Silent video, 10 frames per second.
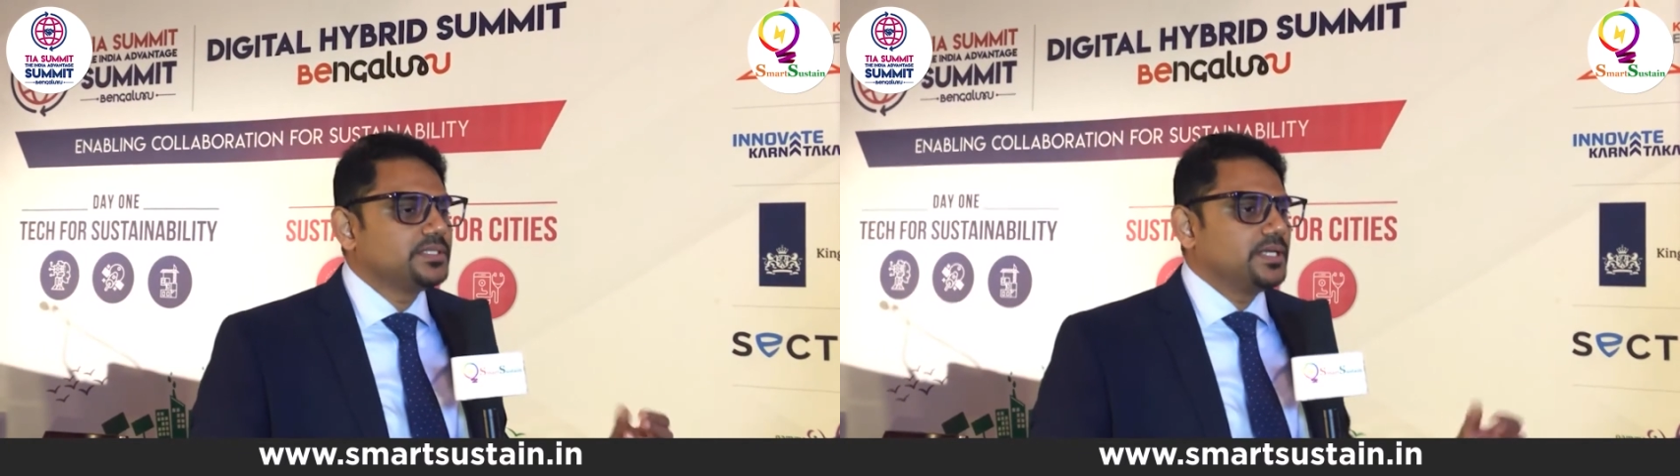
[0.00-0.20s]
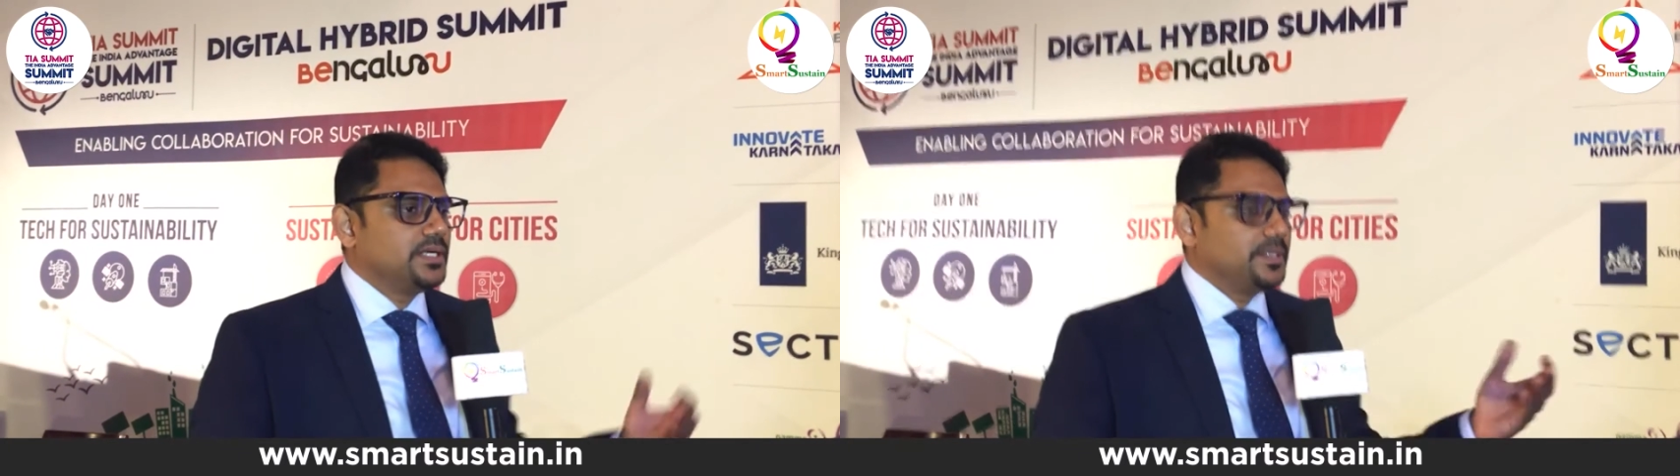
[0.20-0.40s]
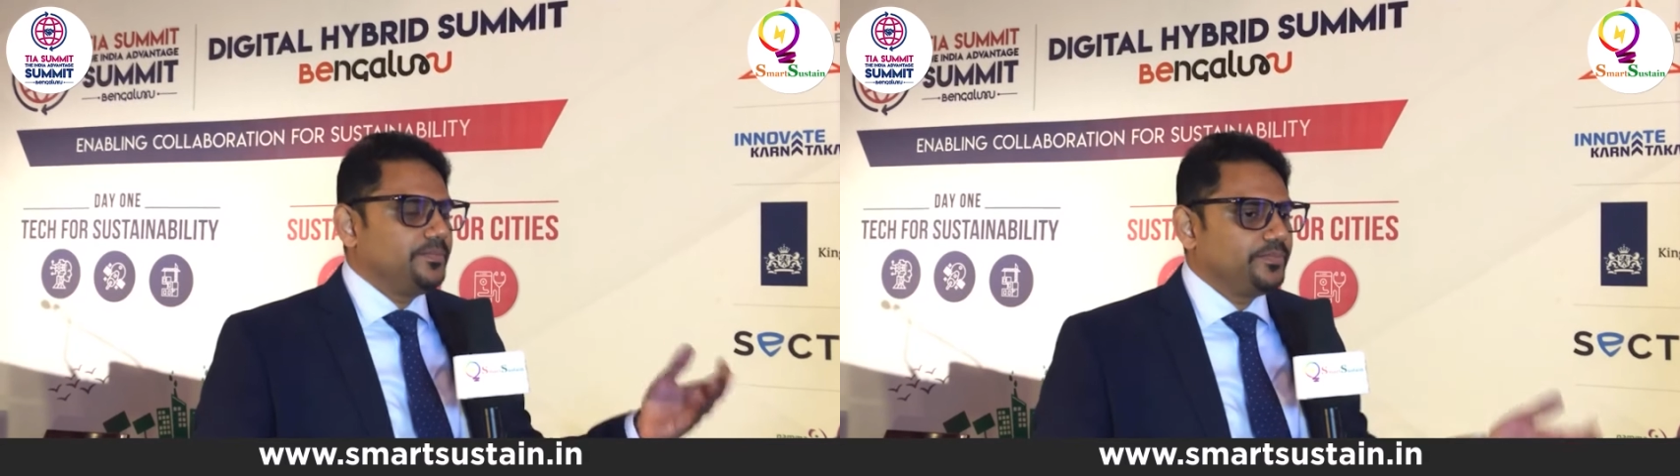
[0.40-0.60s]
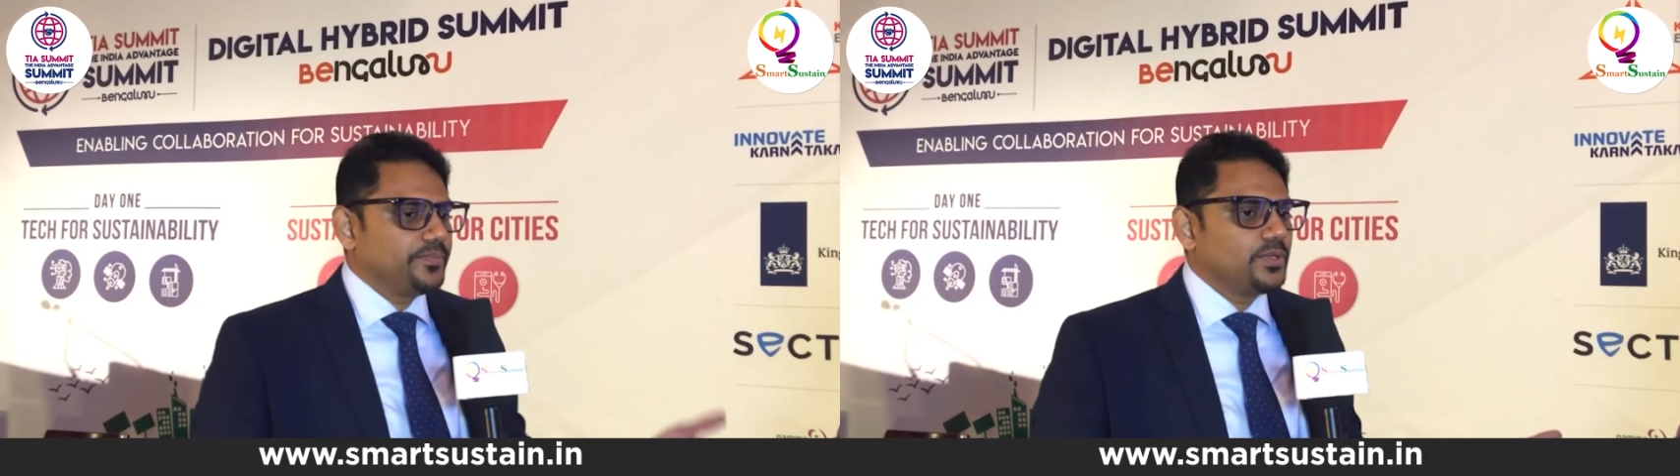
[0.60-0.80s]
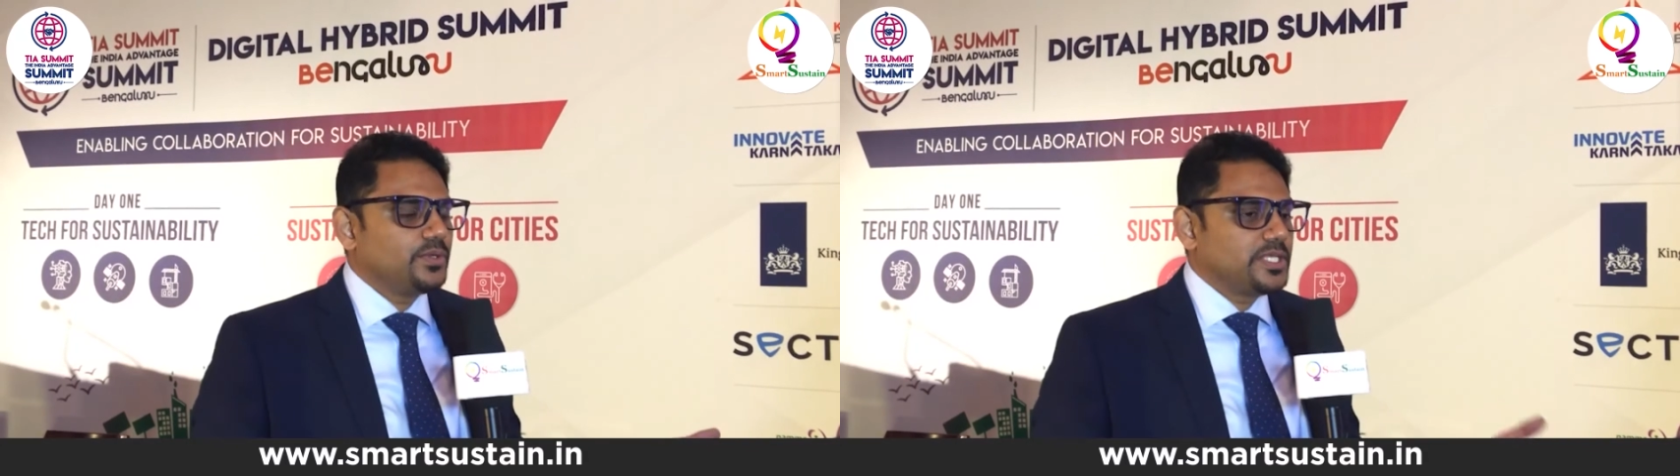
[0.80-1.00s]
um,
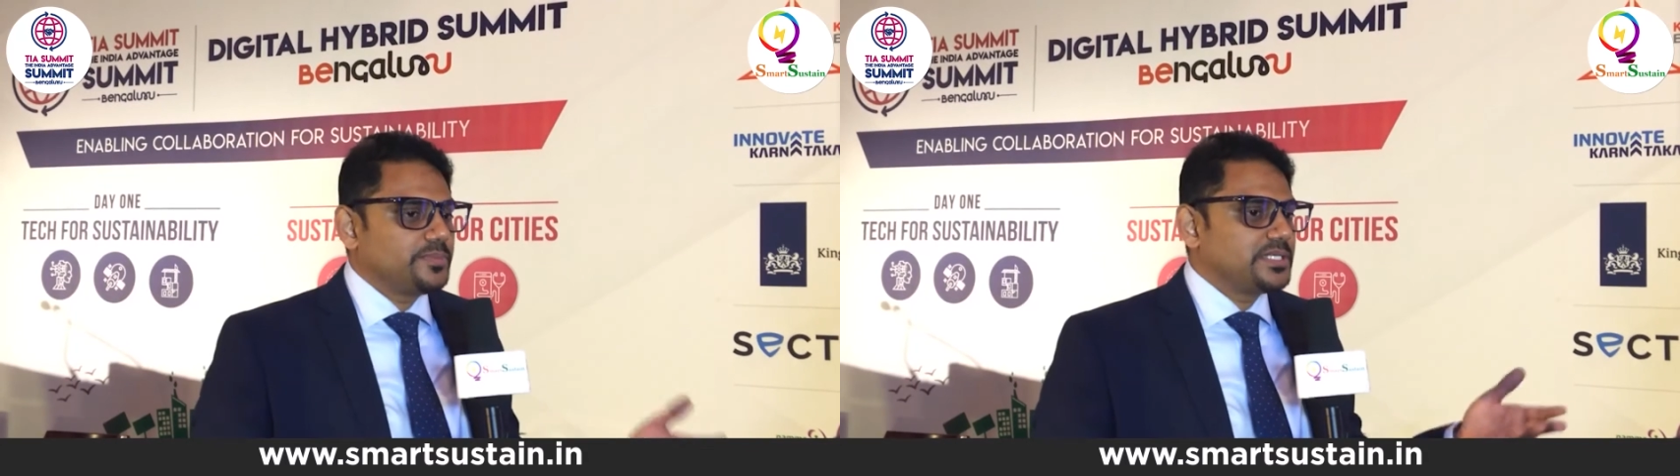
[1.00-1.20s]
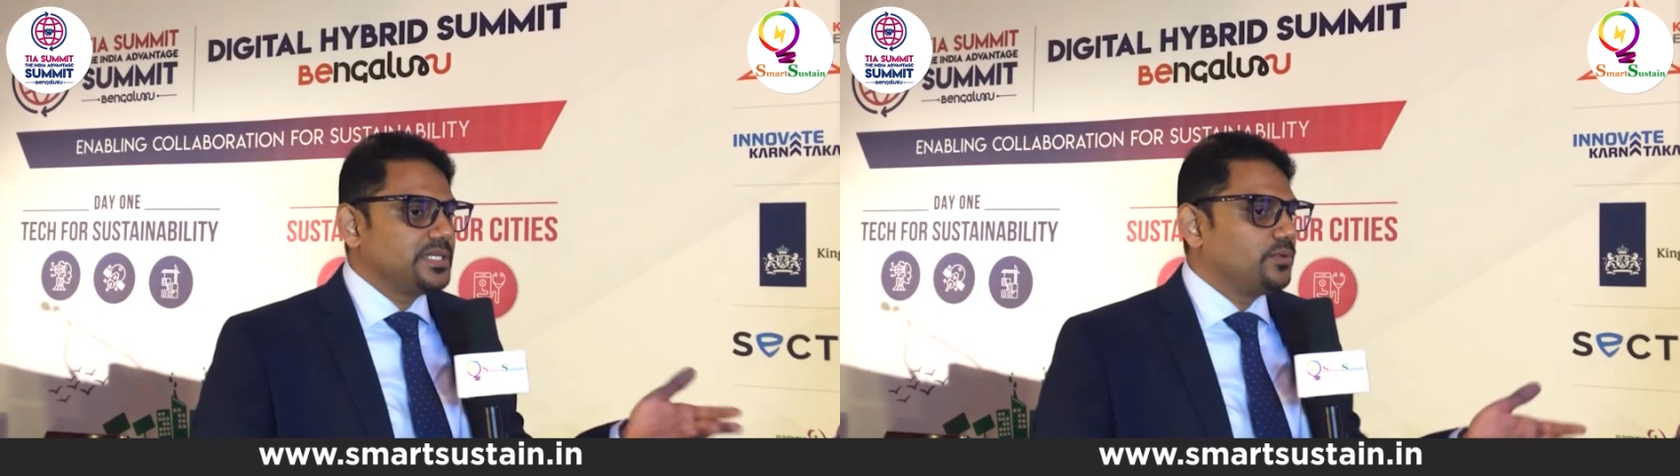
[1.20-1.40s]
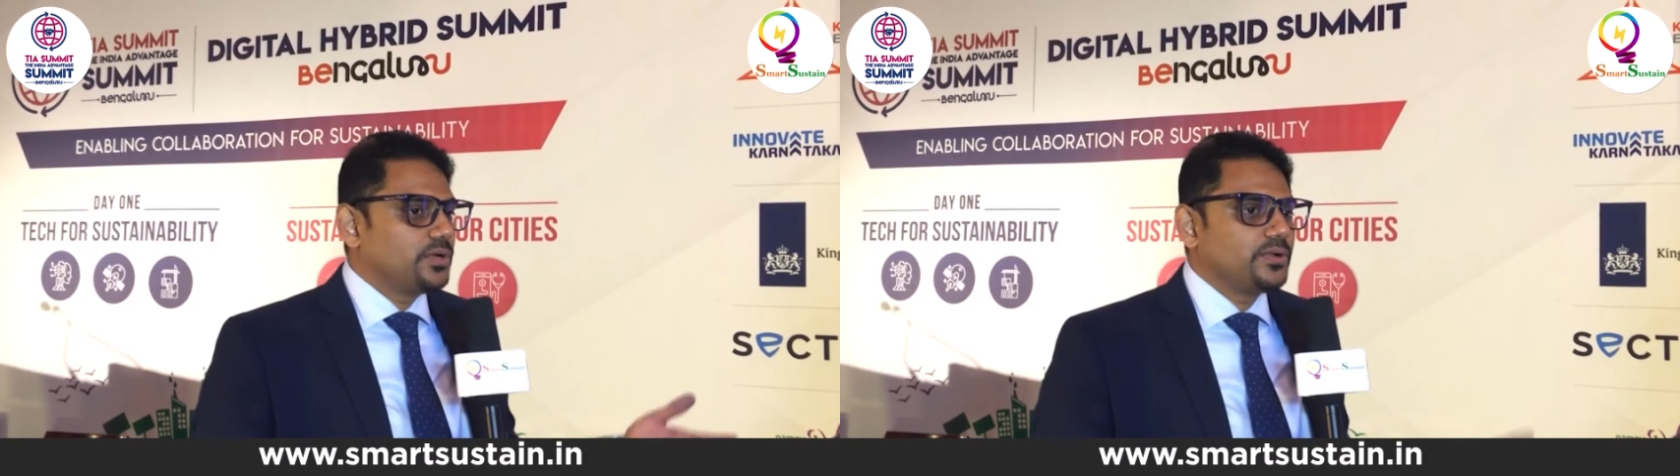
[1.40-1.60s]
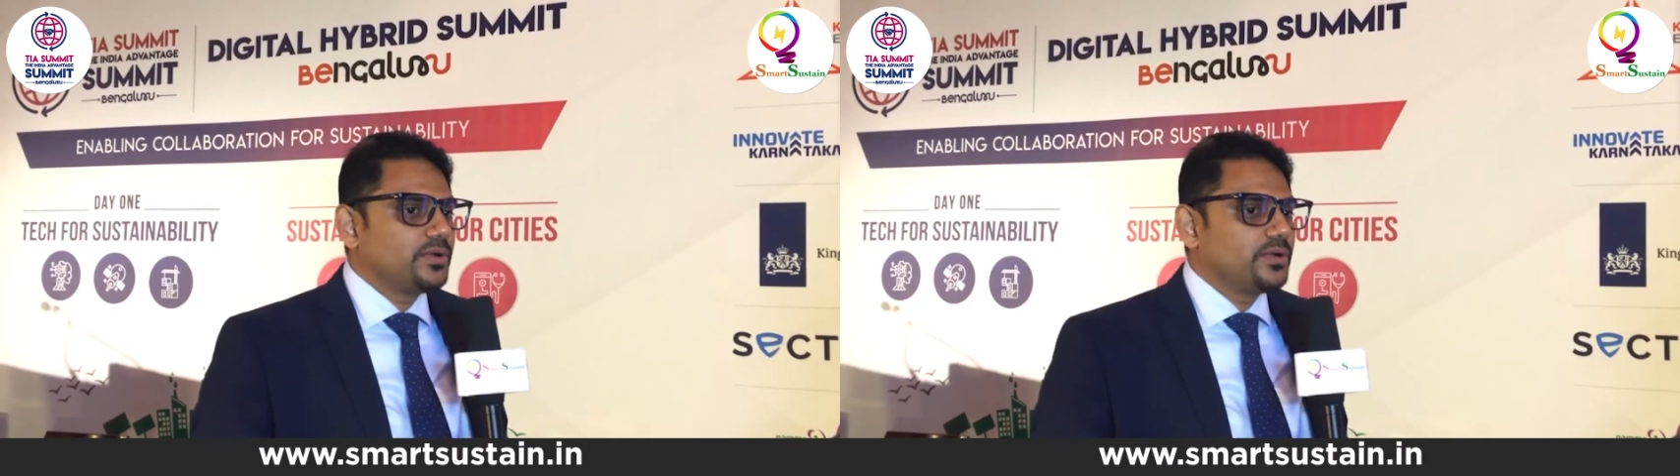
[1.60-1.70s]
you know, especially what